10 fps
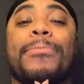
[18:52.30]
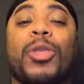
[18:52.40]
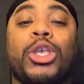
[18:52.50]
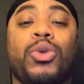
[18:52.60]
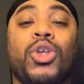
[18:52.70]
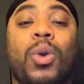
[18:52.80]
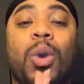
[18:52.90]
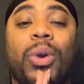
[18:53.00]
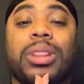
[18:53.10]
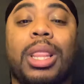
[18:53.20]
you do
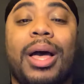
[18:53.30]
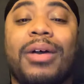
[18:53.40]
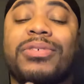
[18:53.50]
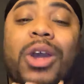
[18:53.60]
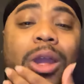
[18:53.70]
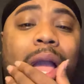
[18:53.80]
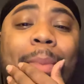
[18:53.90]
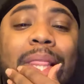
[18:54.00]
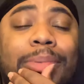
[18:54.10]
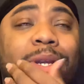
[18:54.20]
it with love. Sorry, y'all.
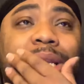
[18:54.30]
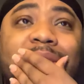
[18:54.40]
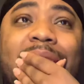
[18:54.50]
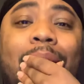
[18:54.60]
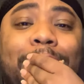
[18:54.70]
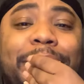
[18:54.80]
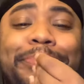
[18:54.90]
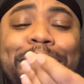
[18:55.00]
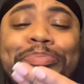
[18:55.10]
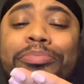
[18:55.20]
My lips are getting chapped.
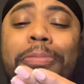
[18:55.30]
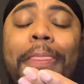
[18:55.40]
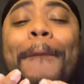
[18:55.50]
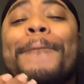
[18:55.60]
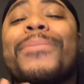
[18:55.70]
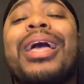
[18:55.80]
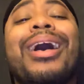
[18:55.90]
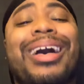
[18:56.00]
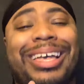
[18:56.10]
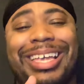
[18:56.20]

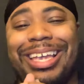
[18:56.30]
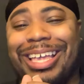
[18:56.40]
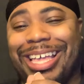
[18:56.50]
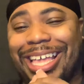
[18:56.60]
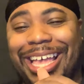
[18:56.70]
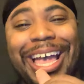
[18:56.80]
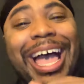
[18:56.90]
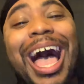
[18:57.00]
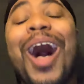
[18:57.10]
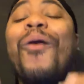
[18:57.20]

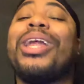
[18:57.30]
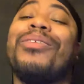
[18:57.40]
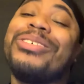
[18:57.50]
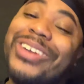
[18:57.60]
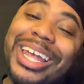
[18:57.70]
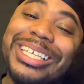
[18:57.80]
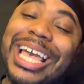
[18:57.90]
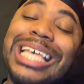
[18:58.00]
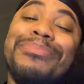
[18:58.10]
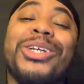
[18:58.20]
What I was trying to
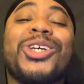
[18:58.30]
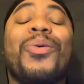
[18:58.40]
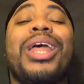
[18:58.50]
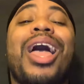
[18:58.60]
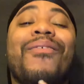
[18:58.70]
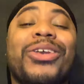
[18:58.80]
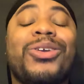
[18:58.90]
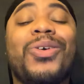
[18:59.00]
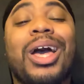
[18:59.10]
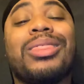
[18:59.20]
say is, make sure whatever
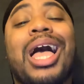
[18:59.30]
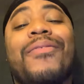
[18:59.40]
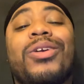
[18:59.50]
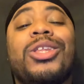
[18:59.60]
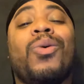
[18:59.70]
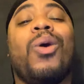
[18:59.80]
you do in life, you do